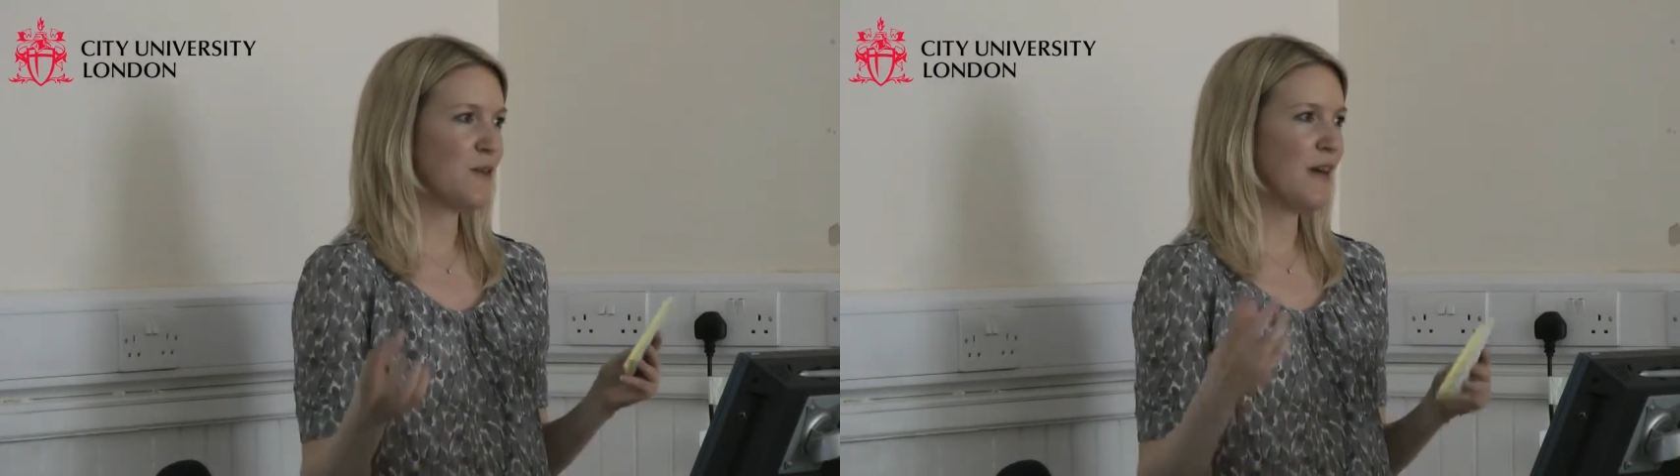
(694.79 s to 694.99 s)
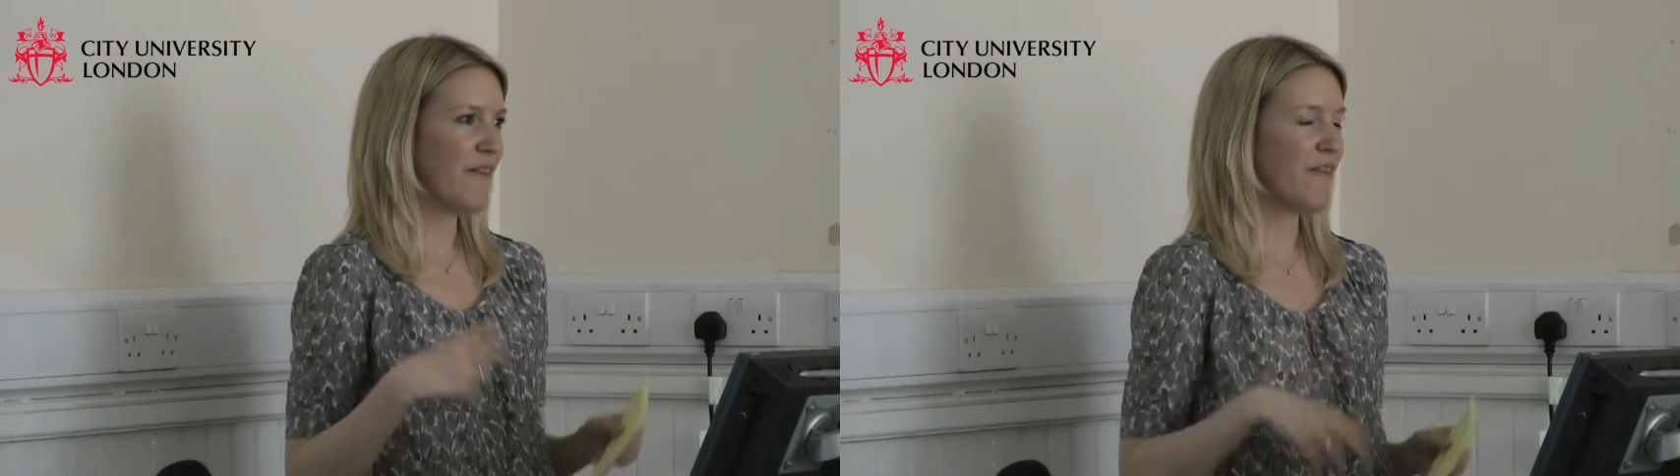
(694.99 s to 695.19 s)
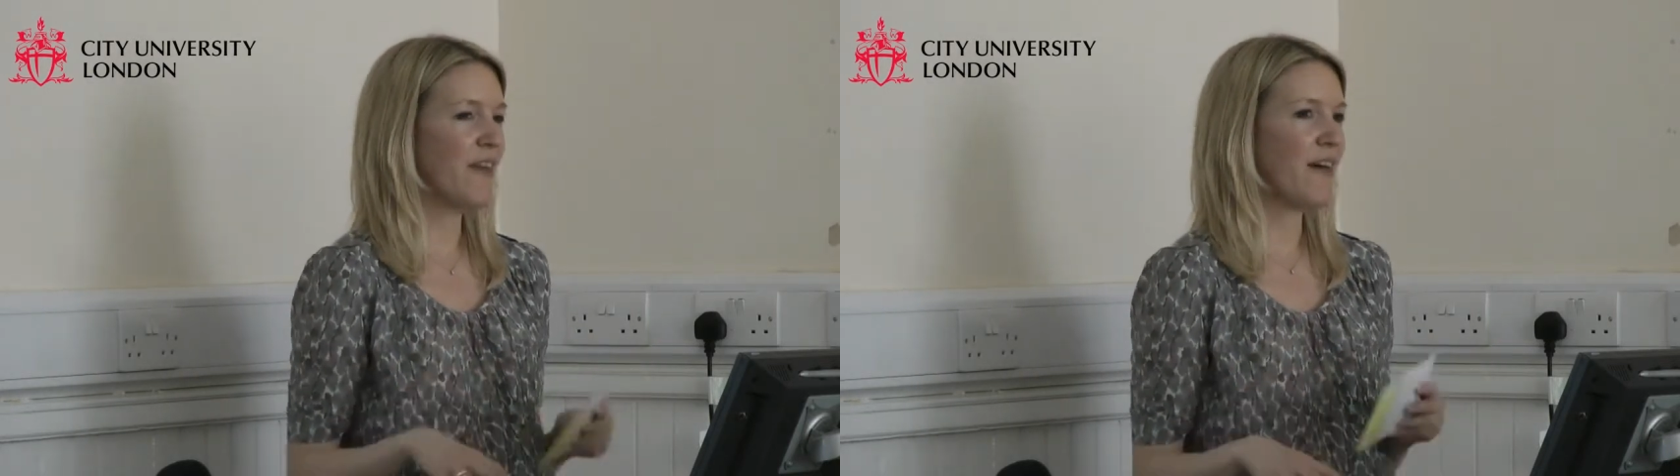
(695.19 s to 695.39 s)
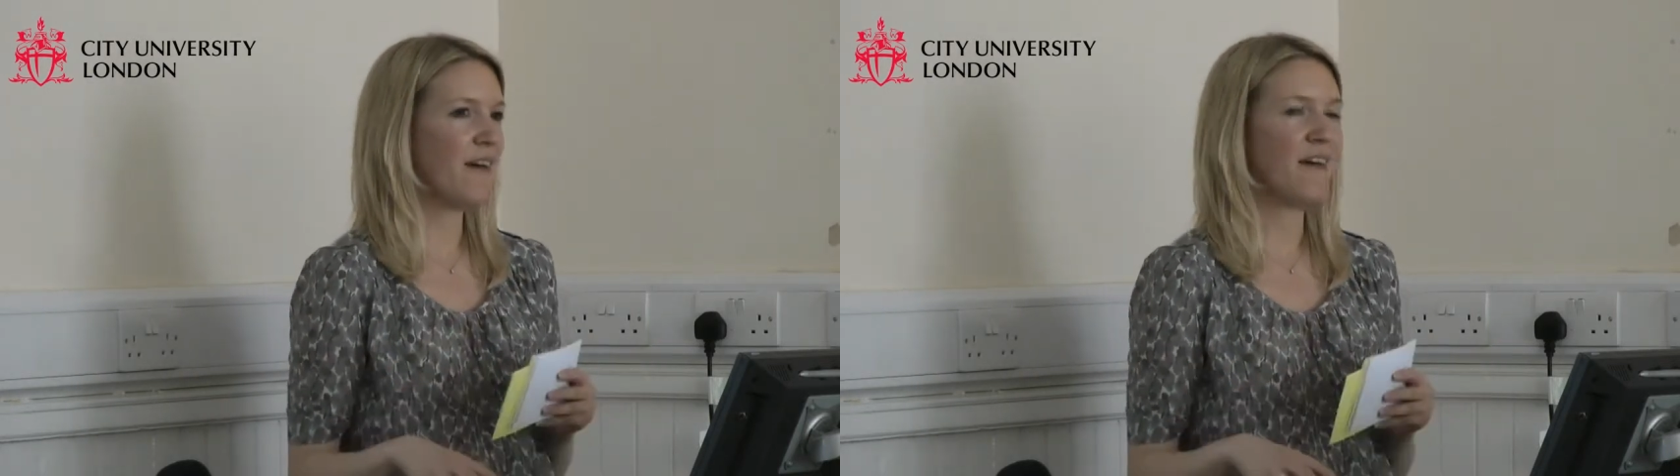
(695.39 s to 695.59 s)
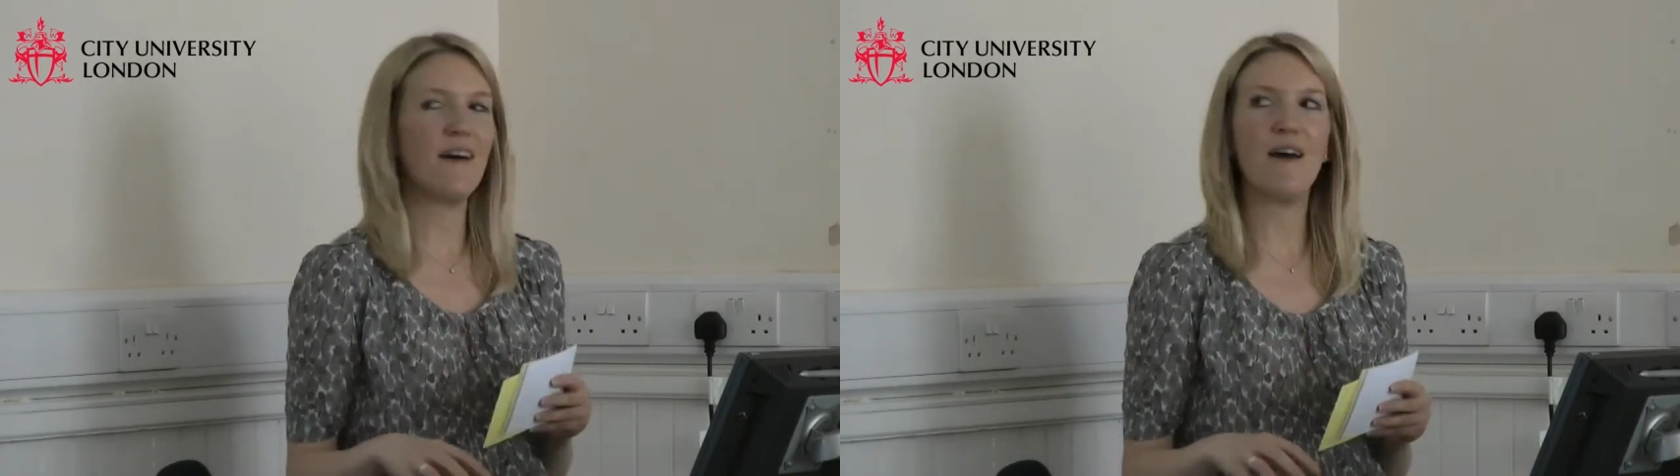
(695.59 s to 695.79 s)

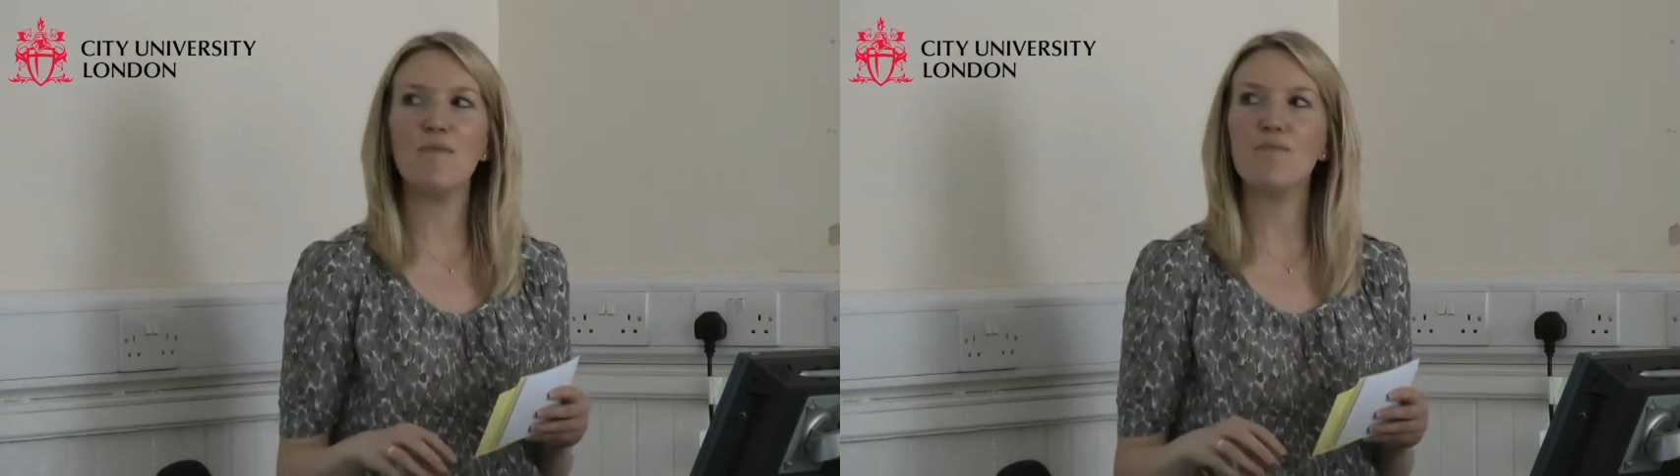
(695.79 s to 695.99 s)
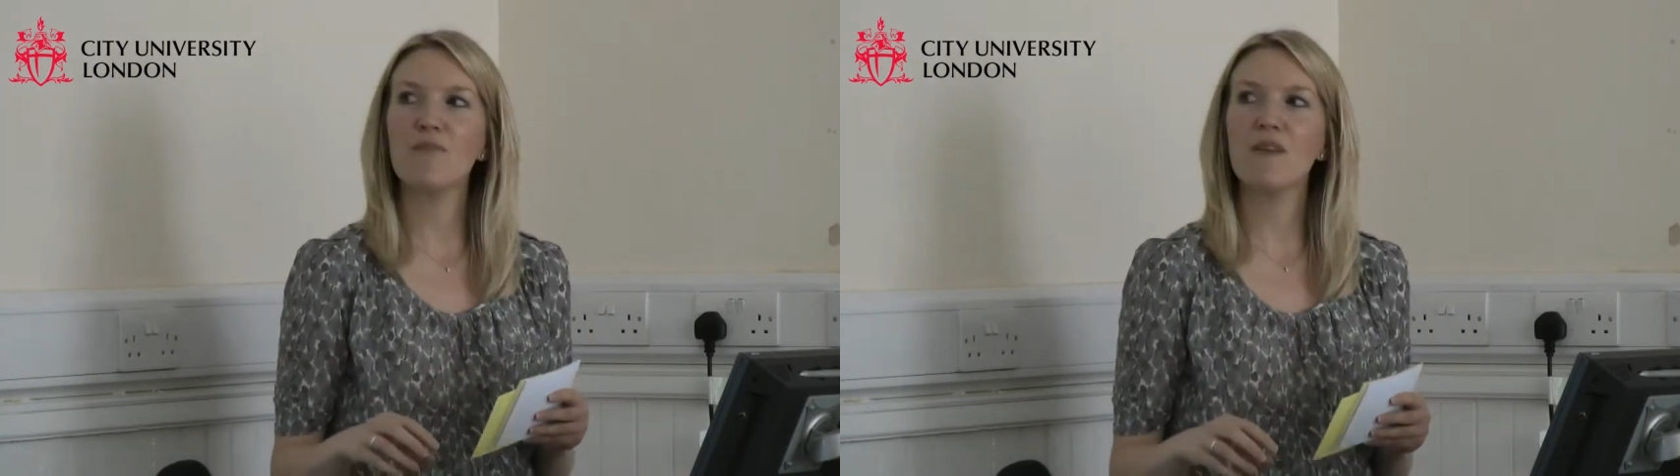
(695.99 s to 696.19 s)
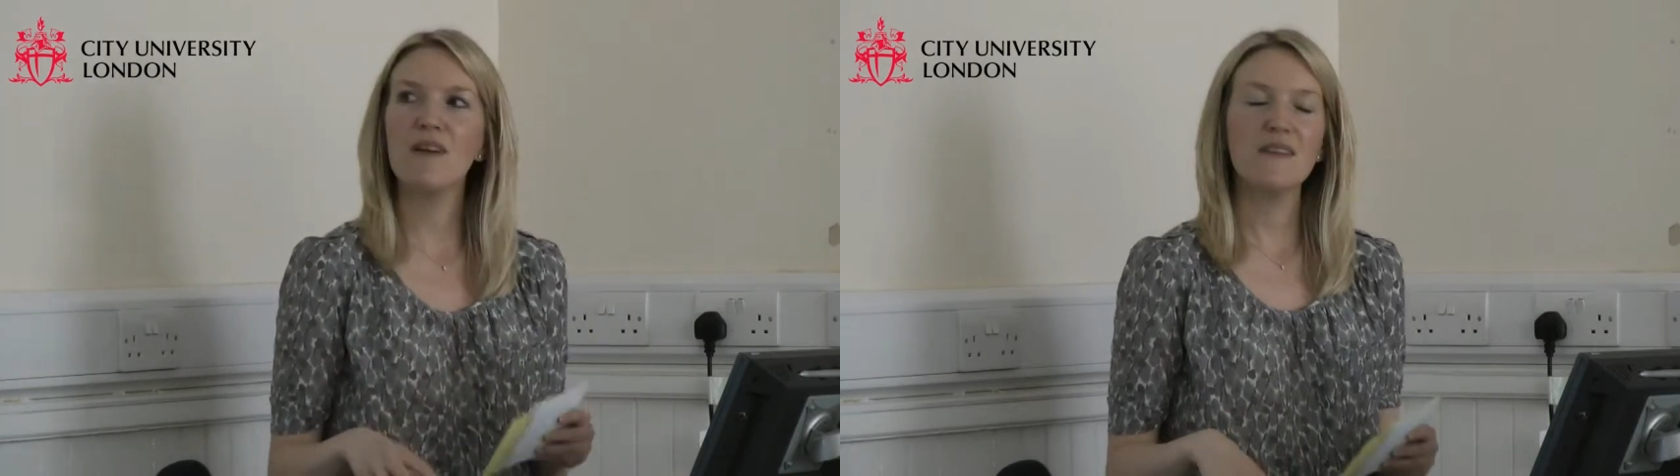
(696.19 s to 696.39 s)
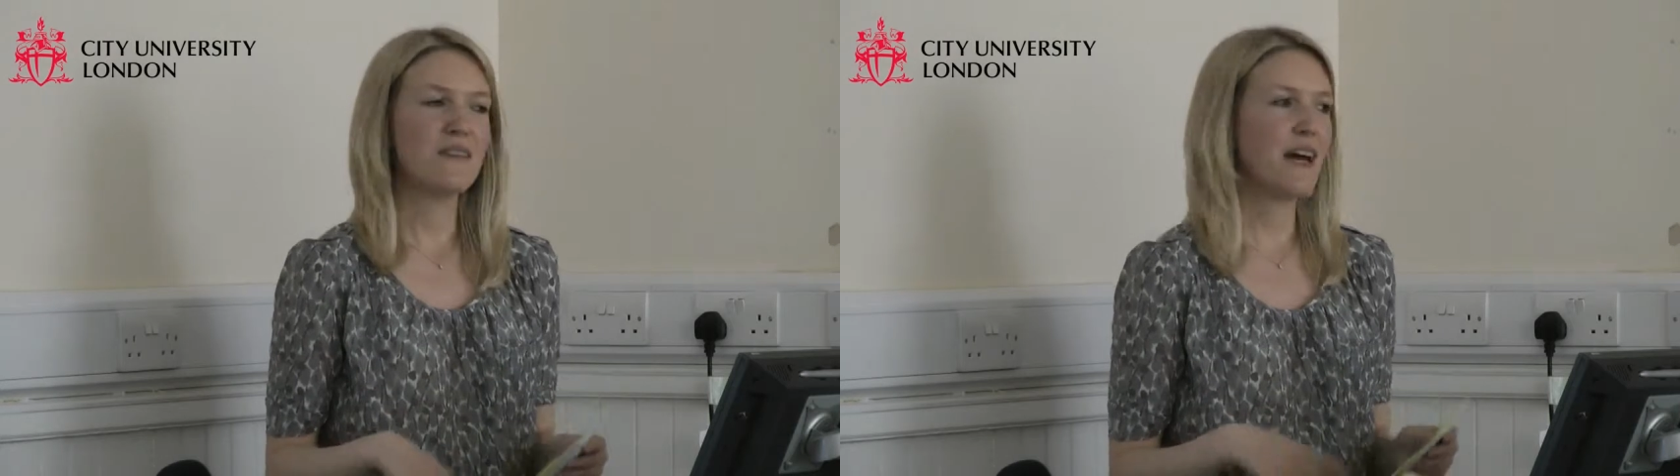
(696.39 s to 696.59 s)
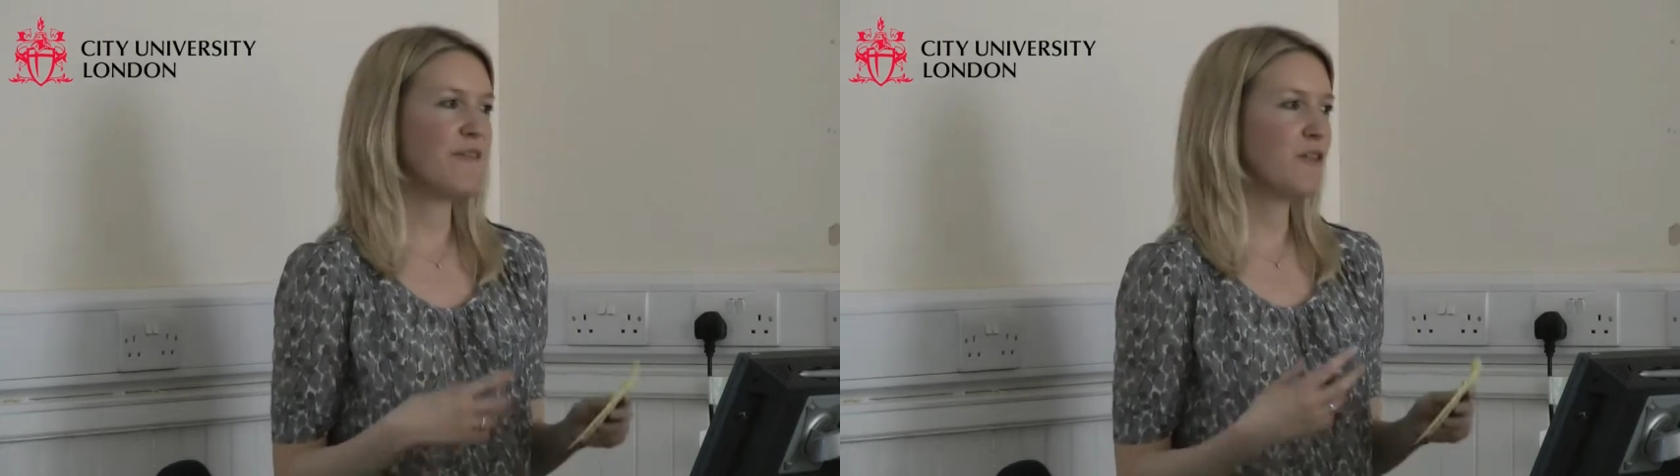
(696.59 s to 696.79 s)
have